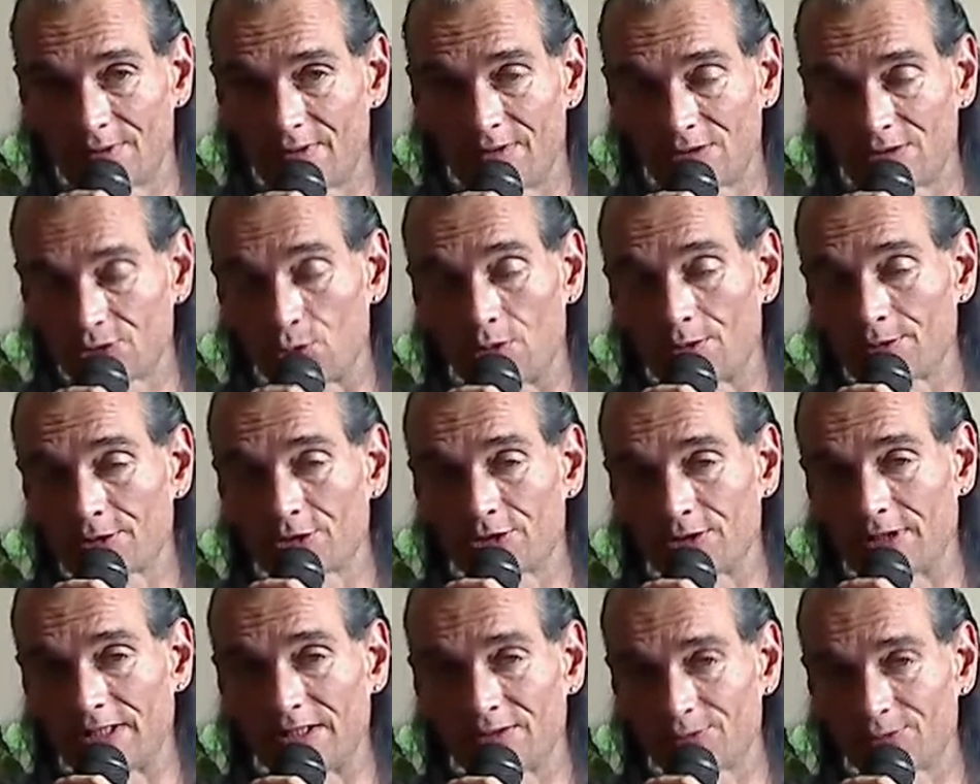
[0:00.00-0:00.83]
That's what we're
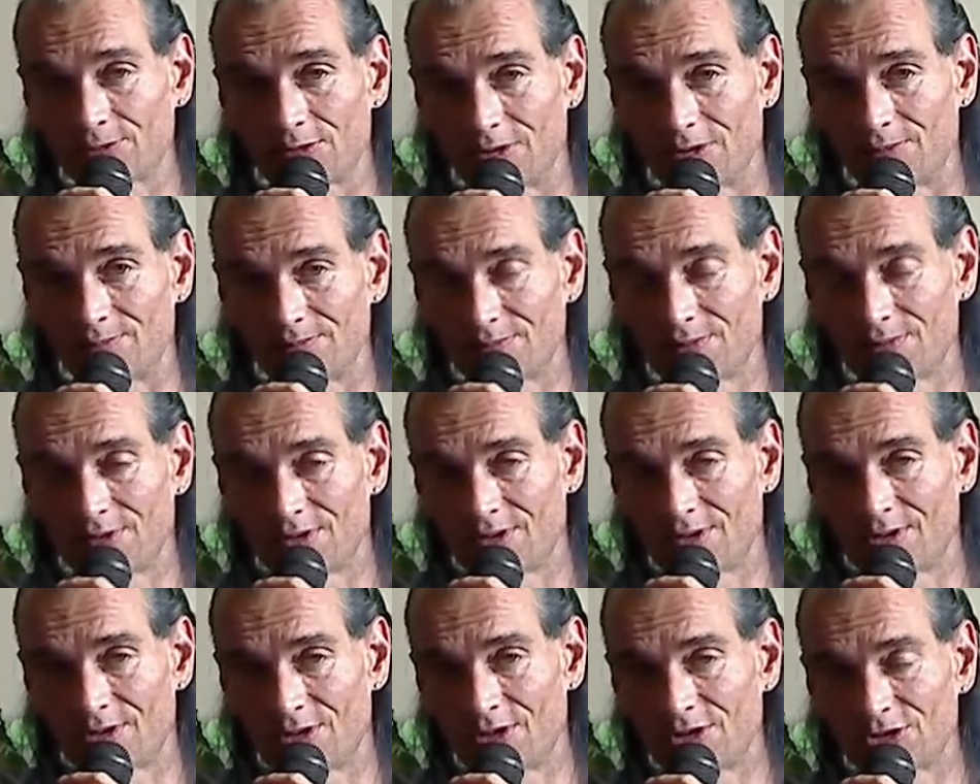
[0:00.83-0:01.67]
created from.
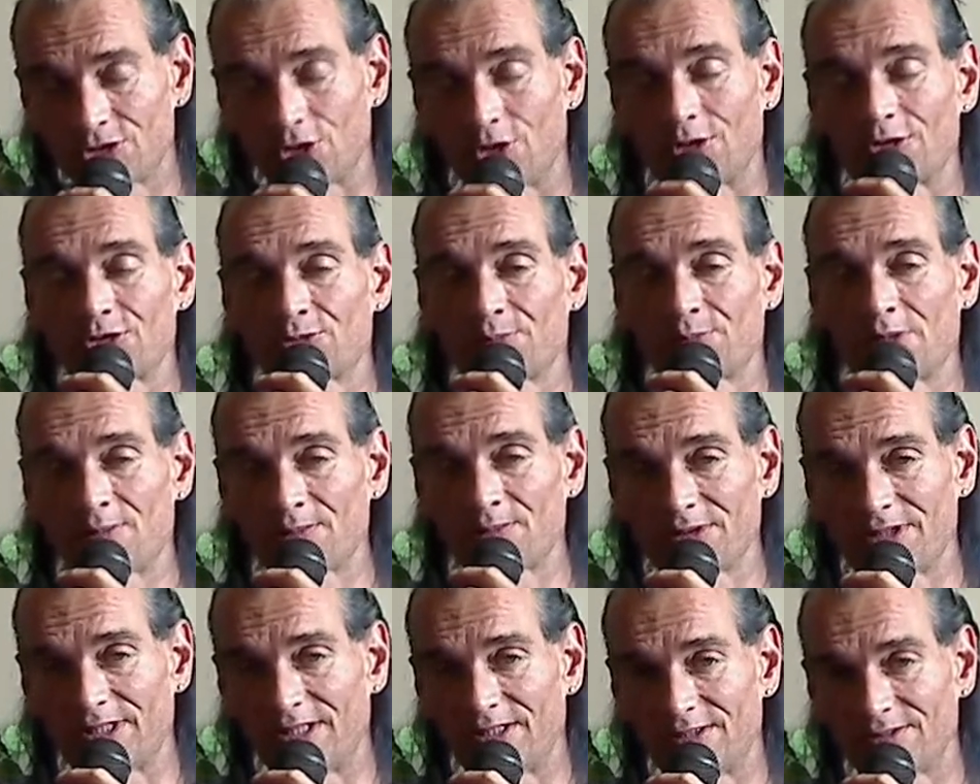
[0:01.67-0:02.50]
So always
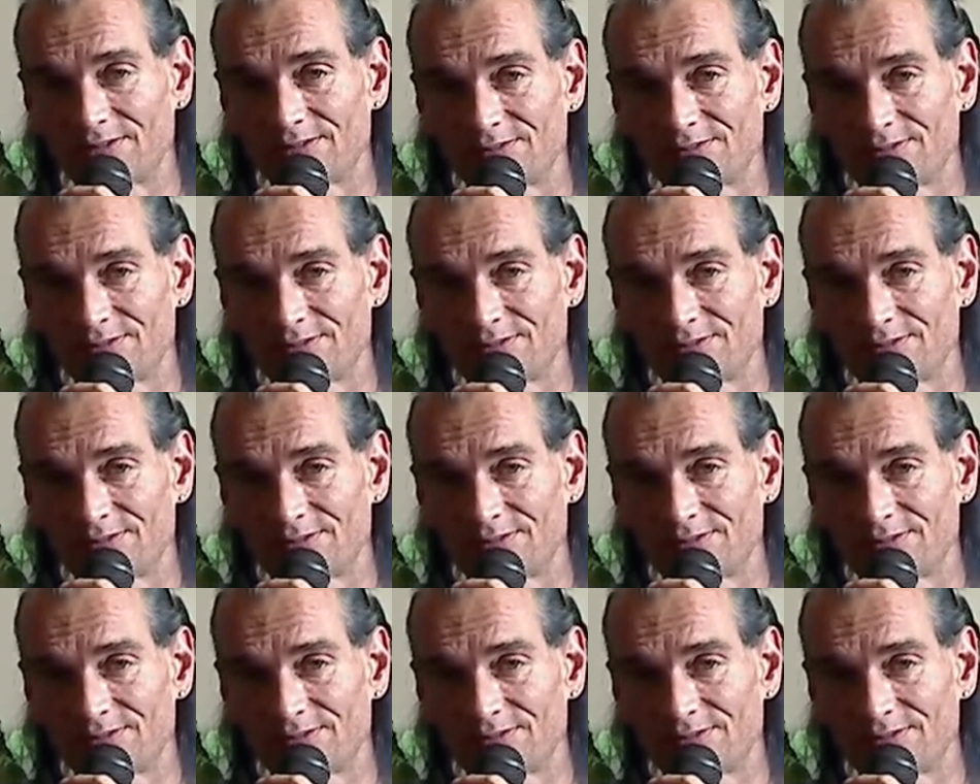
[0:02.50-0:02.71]
remember that.